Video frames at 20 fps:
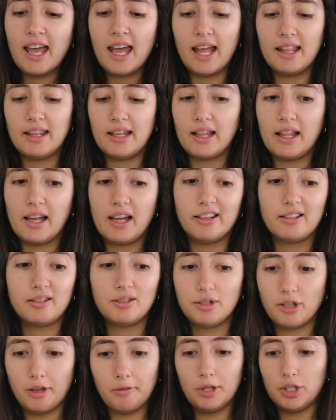and they're like
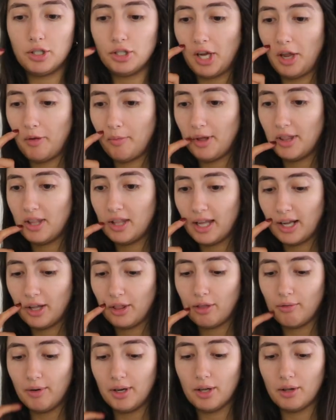so much cheaper they're
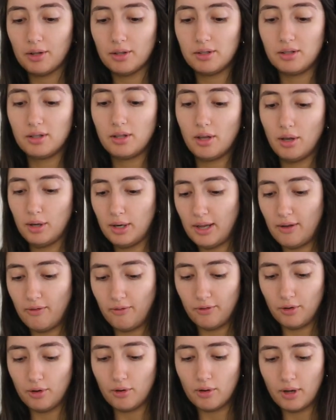like
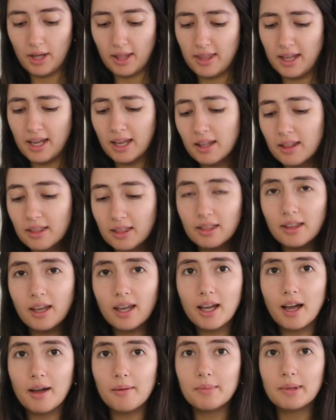$3.30 for I think
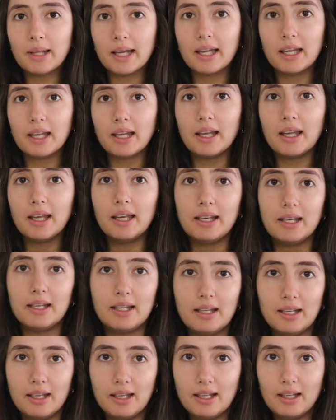they come like
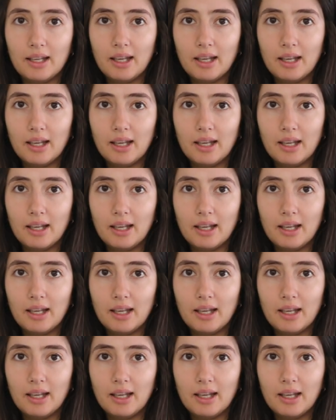in